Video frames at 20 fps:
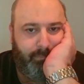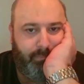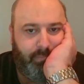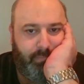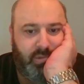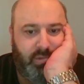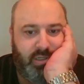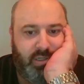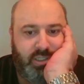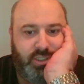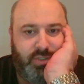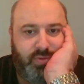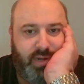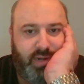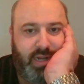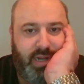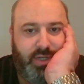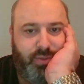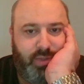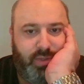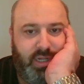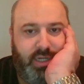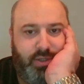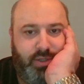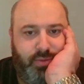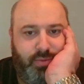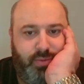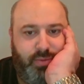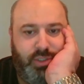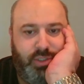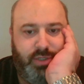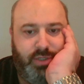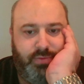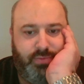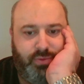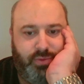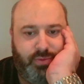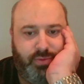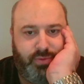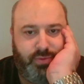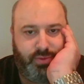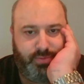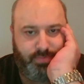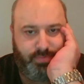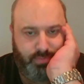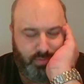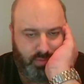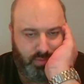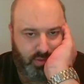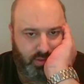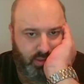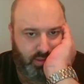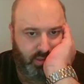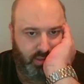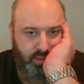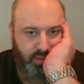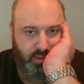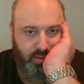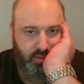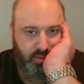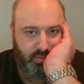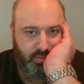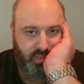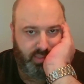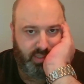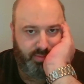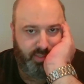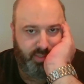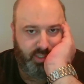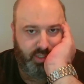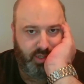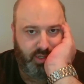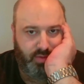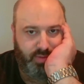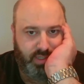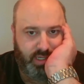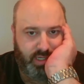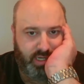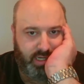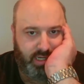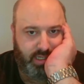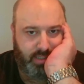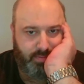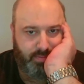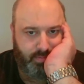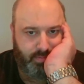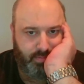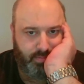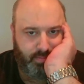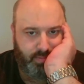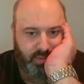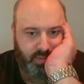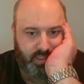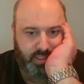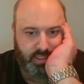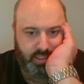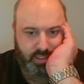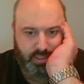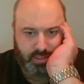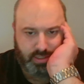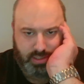Let's try to get the rooks involved. Maybe he's going there. Yes.